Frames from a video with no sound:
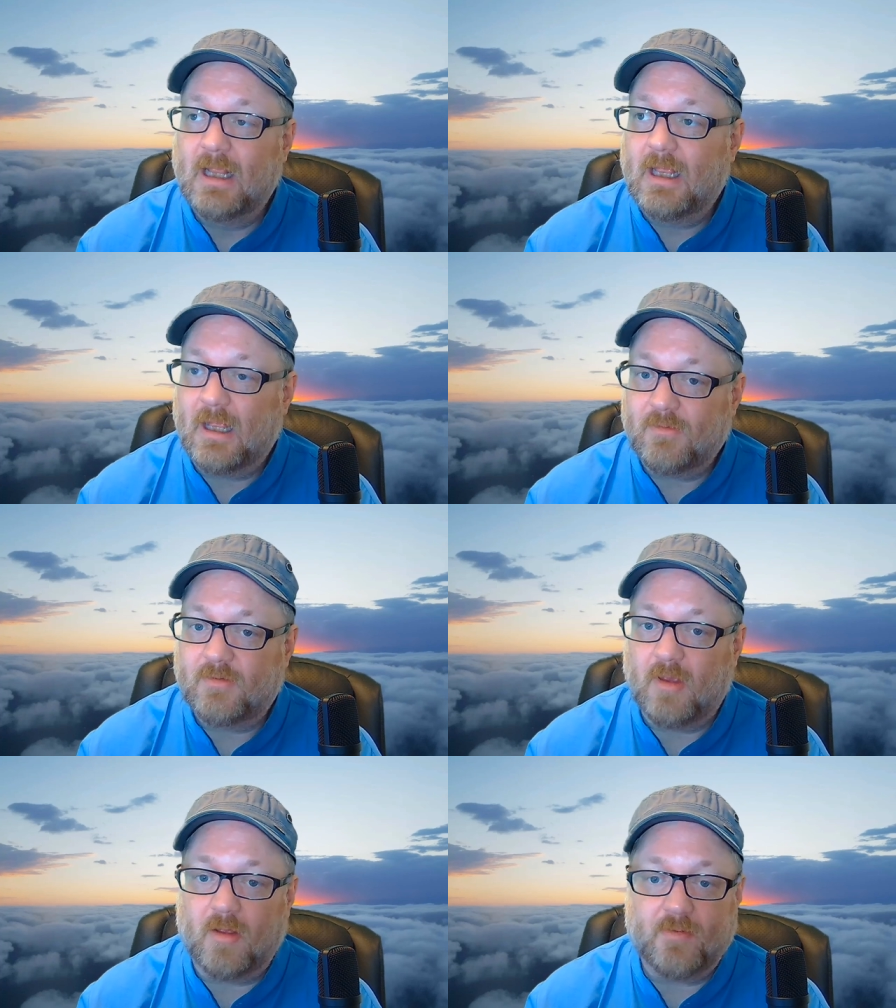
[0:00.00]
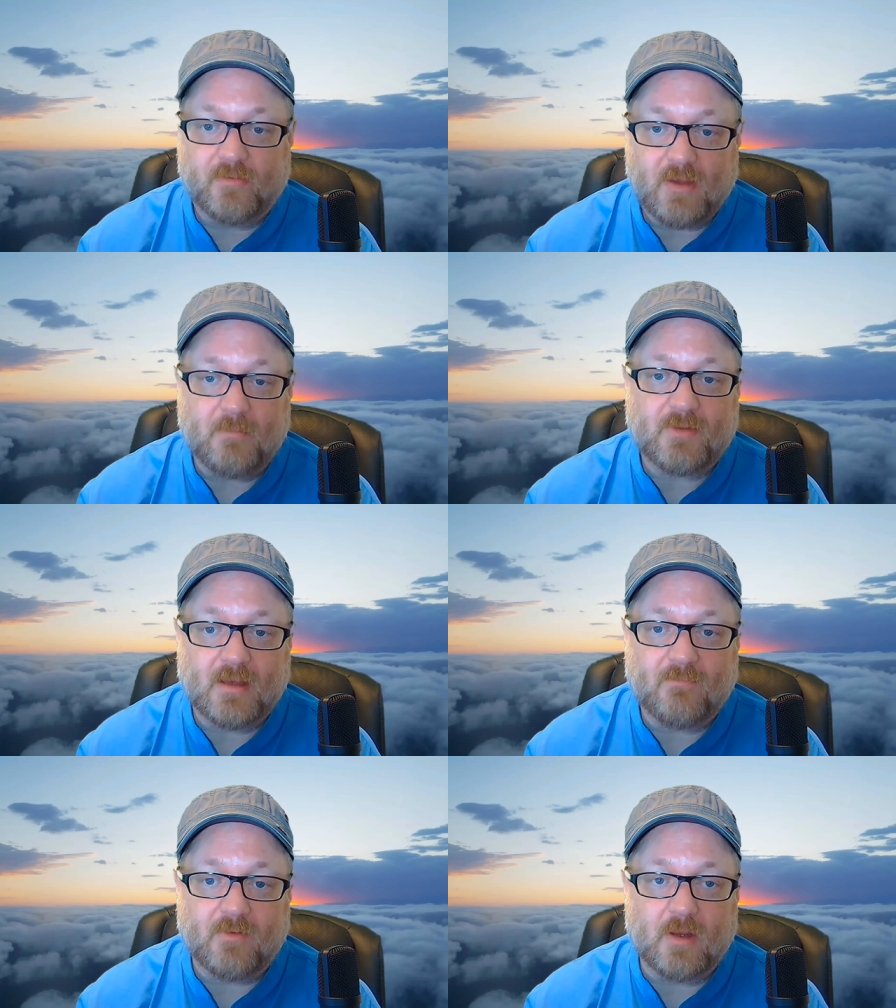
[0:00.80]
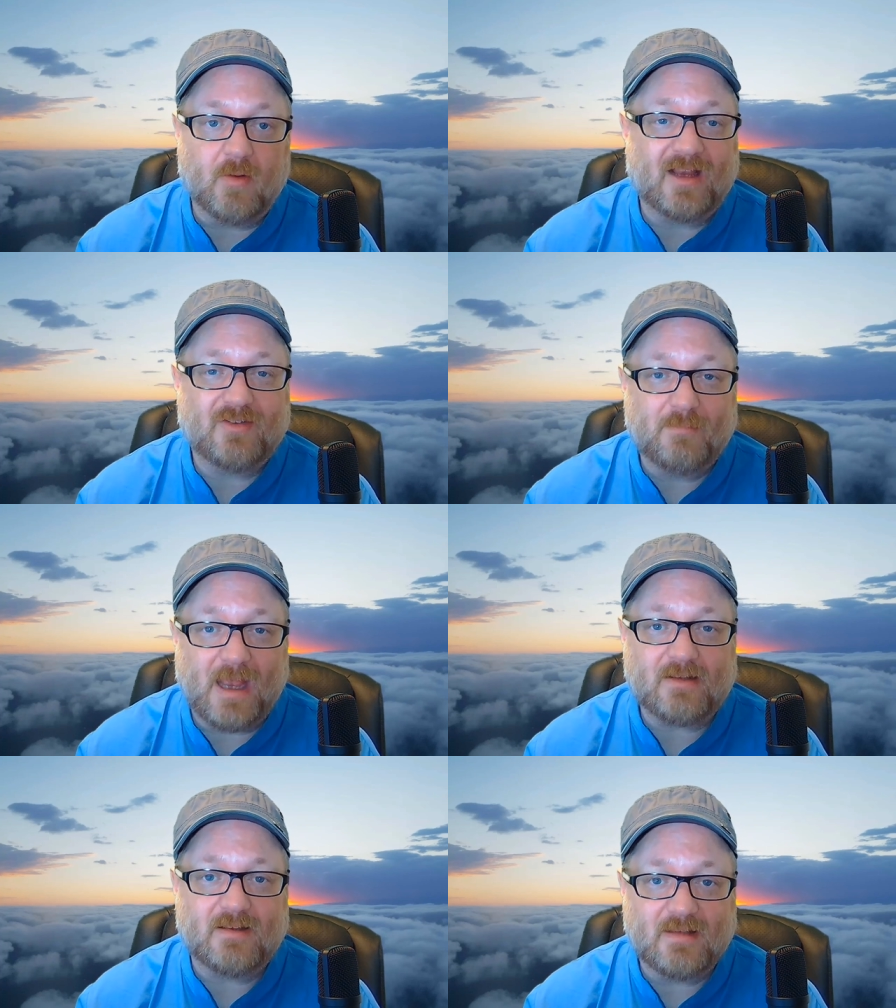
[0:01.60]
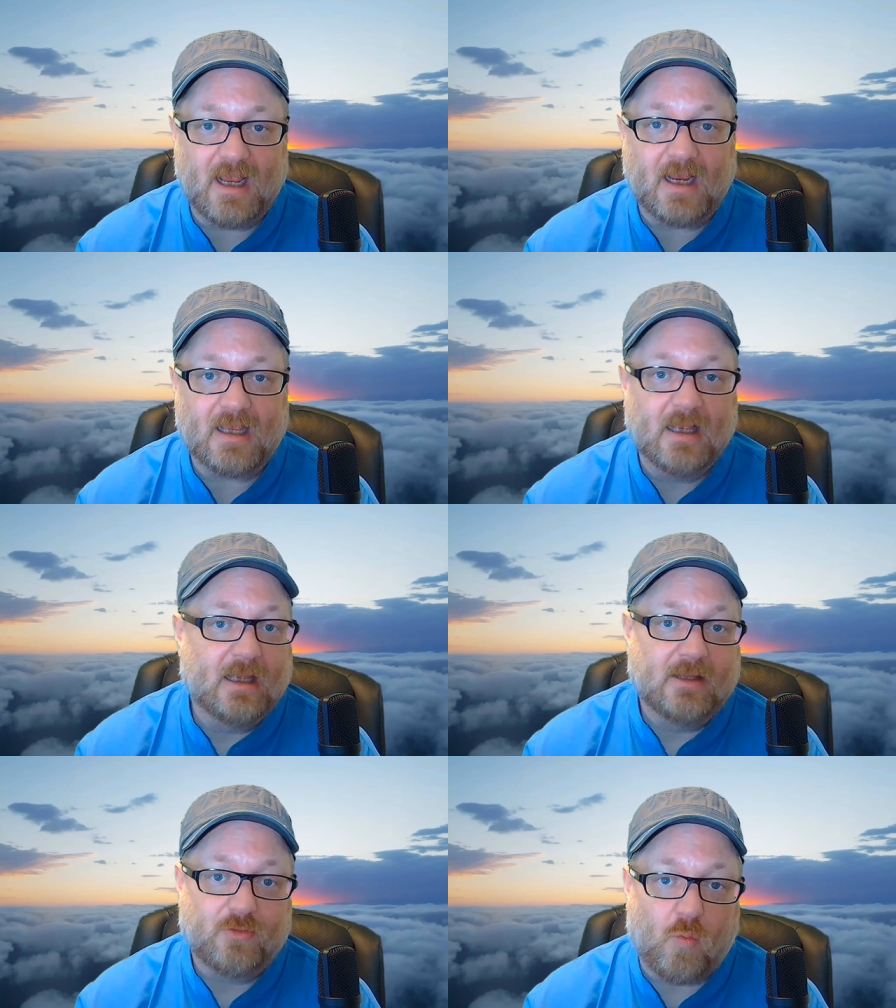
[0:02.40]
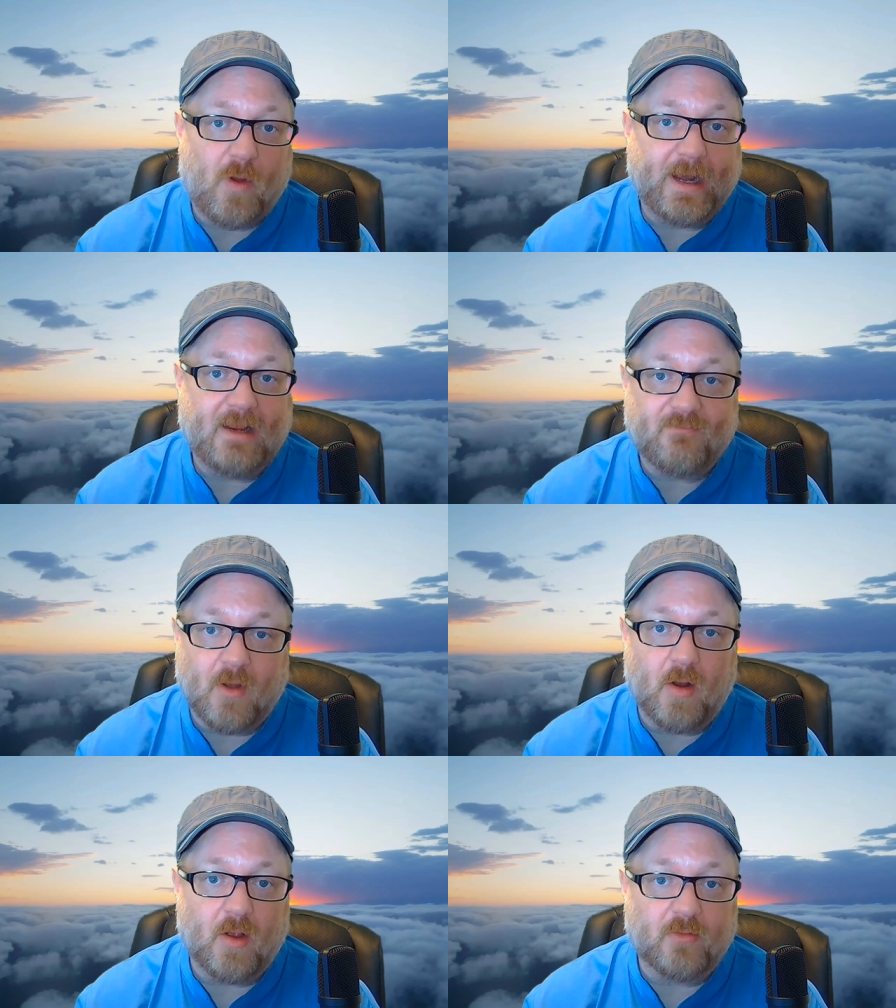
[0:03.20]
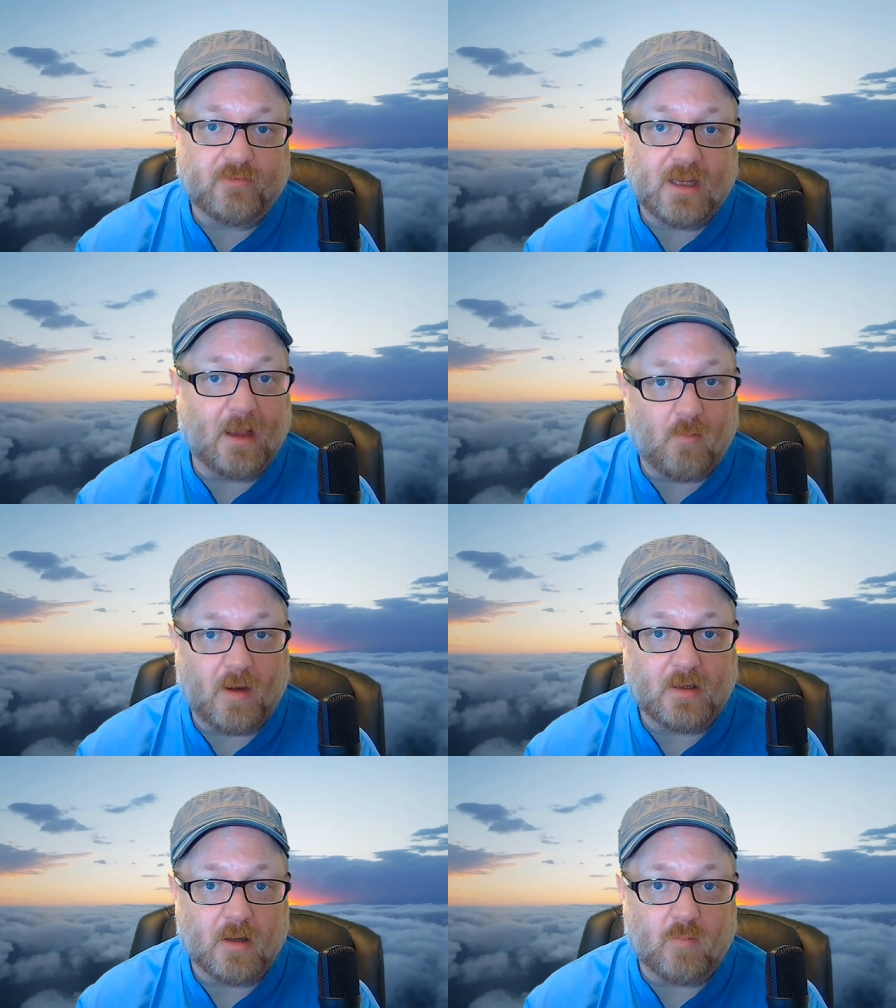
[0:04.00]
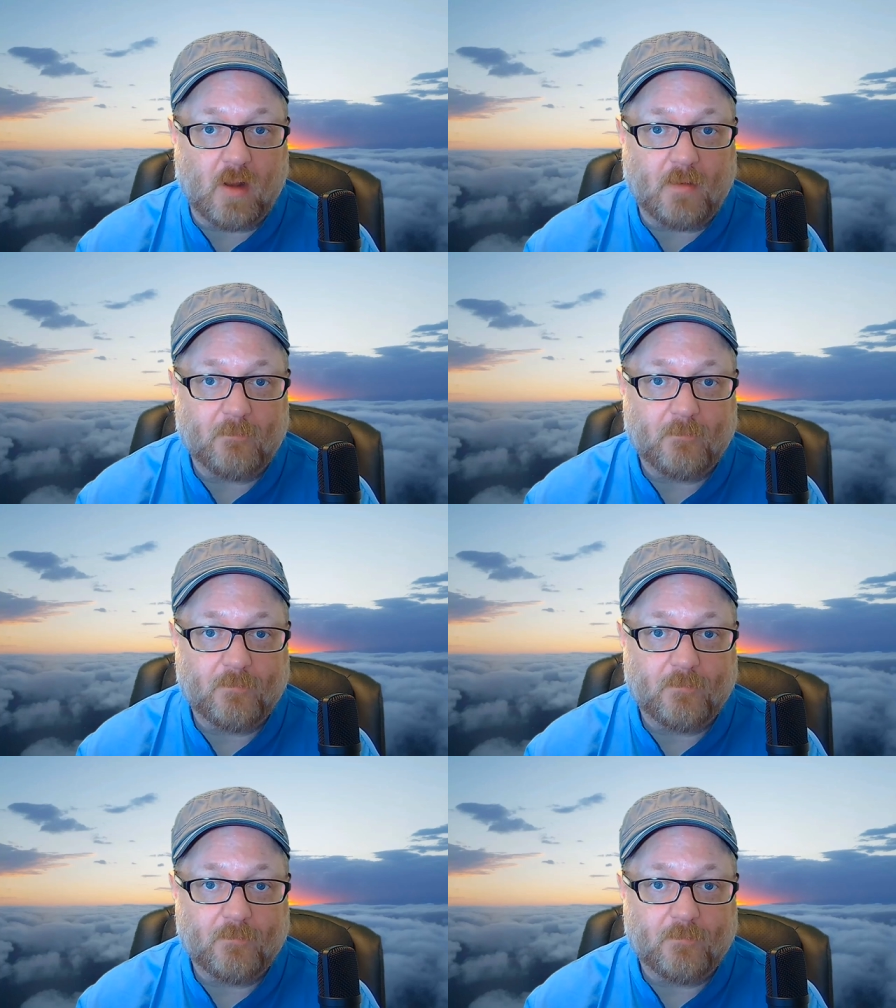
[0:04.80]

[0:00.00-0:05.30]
And so the same thing for you. Expect to take 20 photos to get one good one.